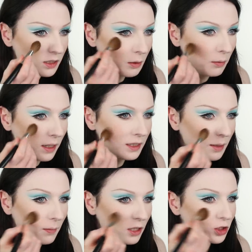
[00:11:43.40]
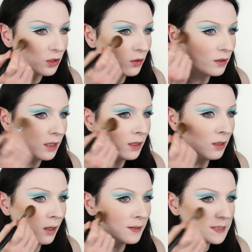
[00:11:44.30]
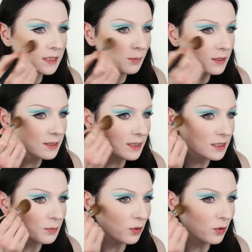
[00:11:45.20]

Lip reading: And I'm applying that blusher on a NARS number 6